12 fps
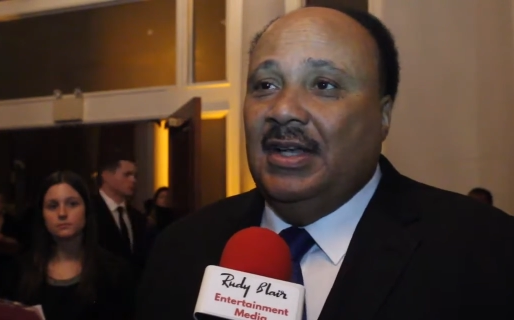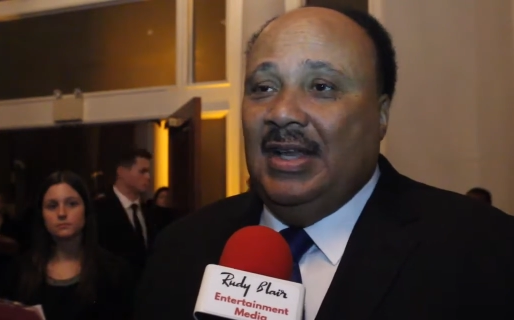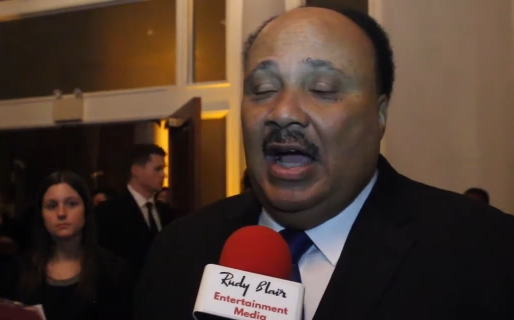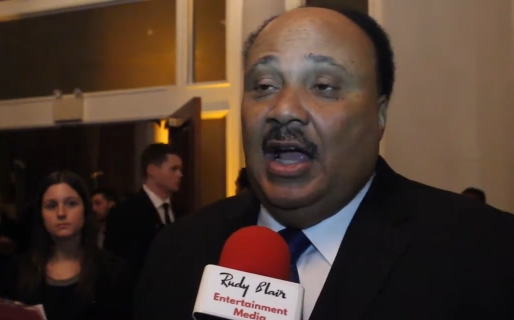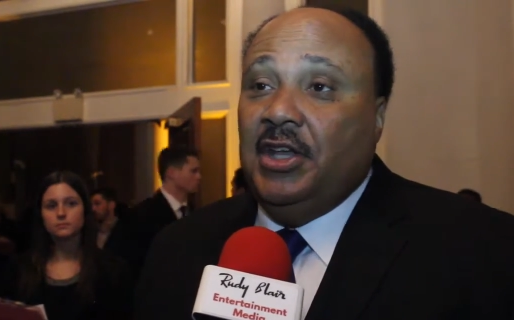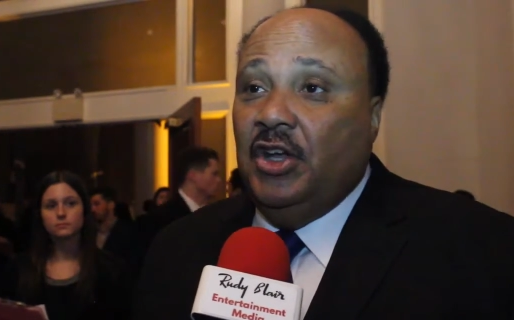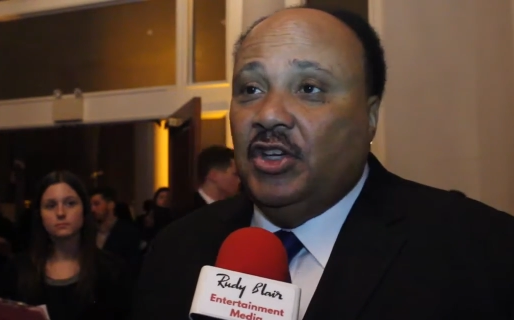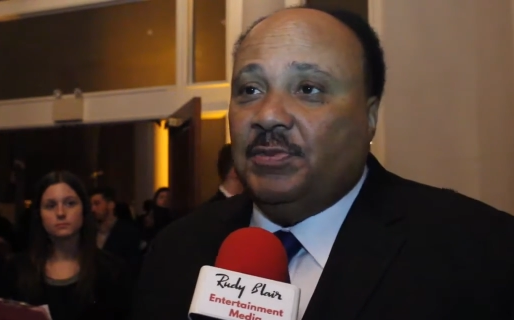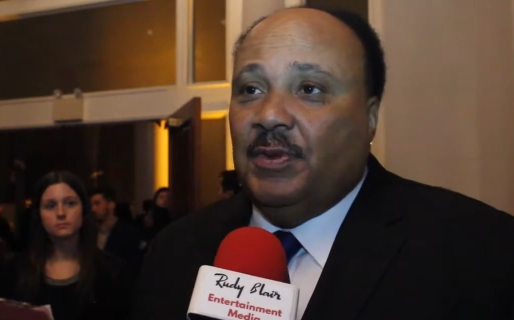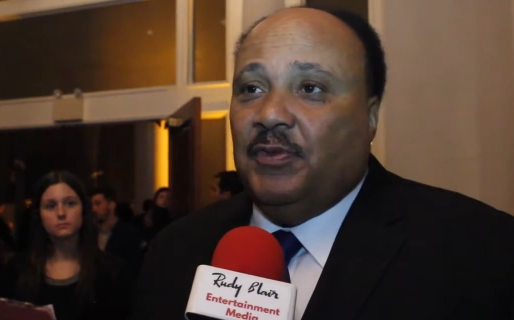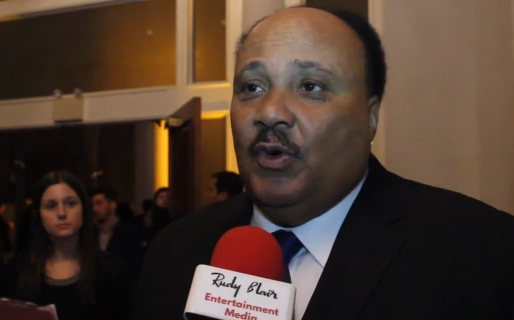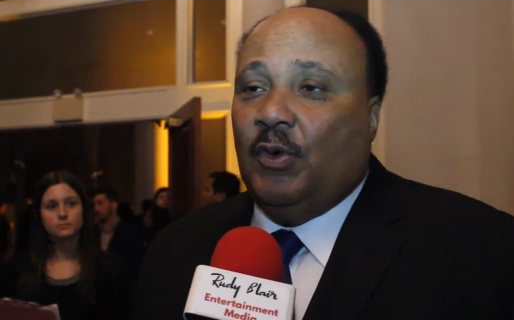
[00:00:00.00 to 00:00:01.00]
Speaker 1: nine years
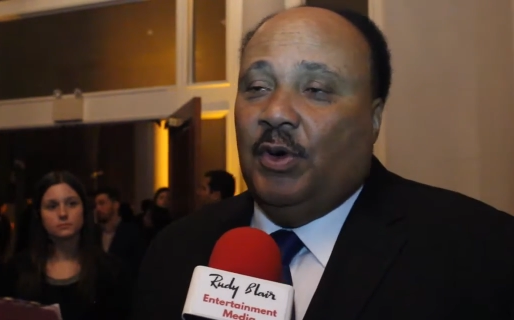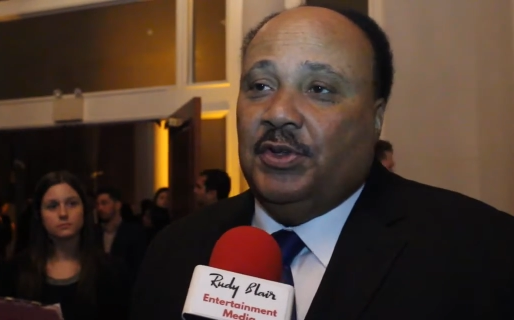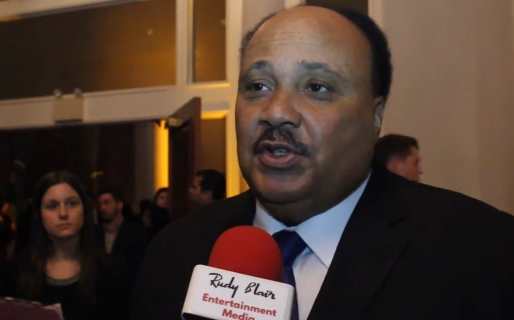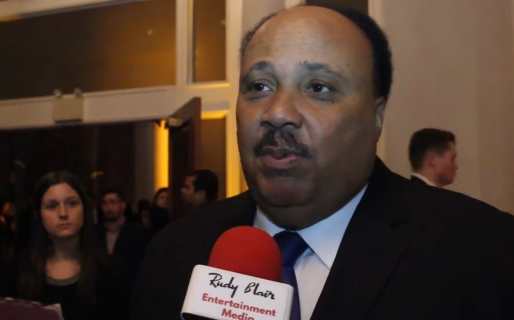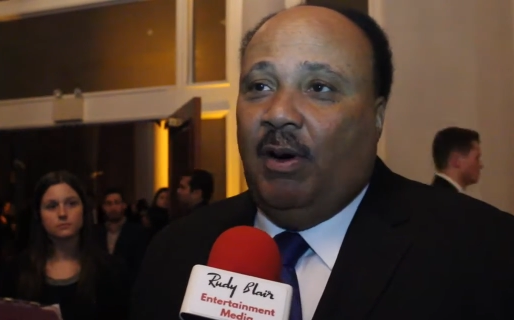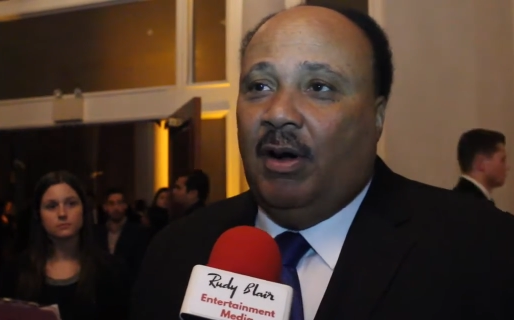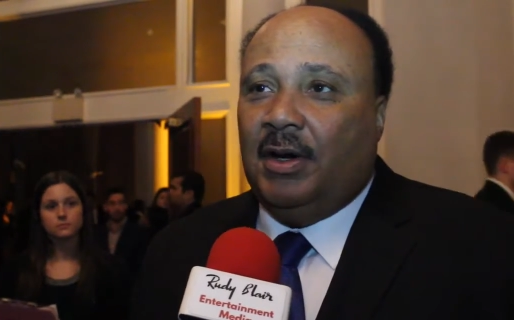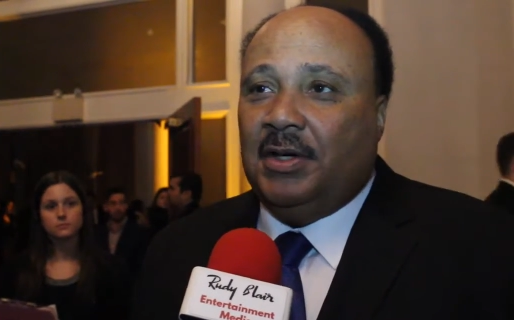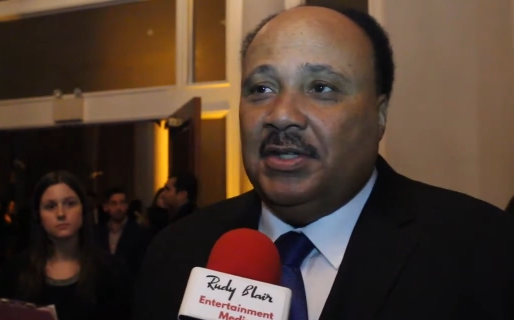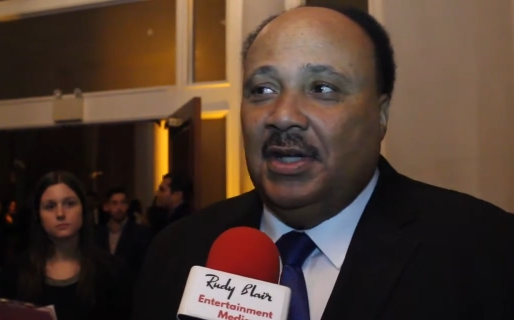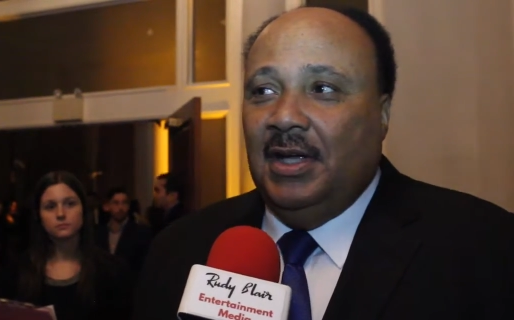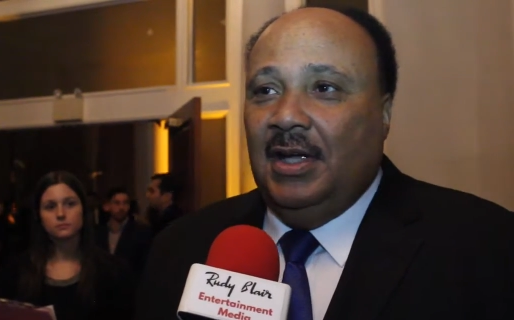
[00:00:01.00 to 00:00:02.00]
before Rosa
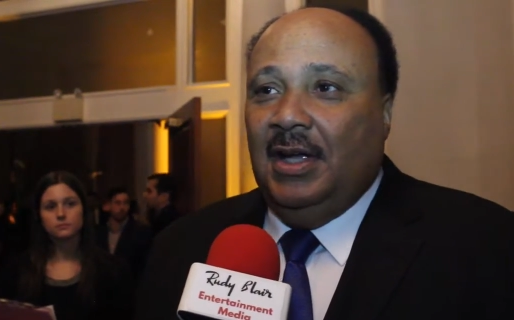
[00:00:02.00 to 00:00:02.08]
Parks,